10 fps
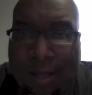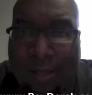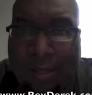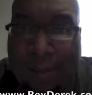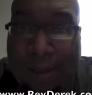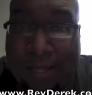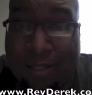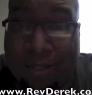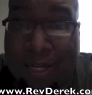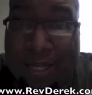Just
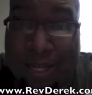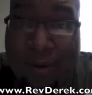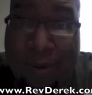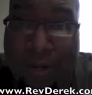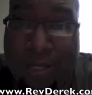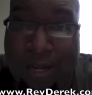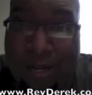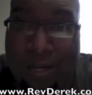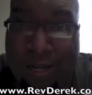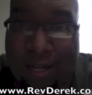imagine trying to get work
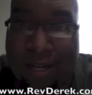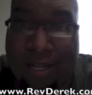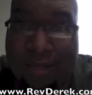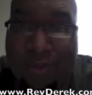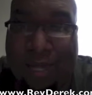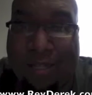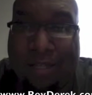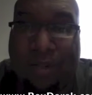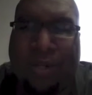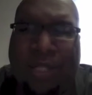done in
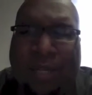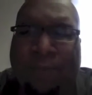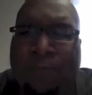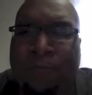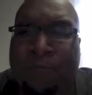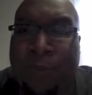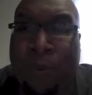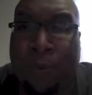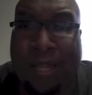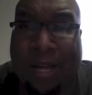2013
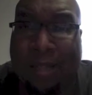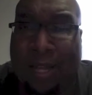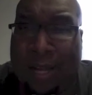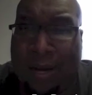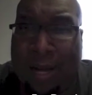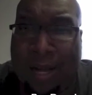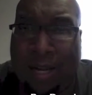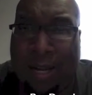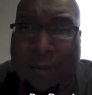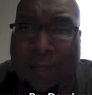without the internet
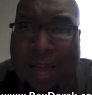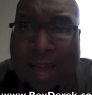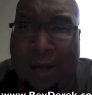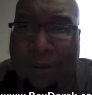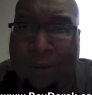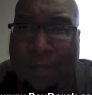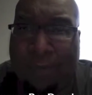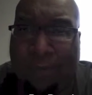and without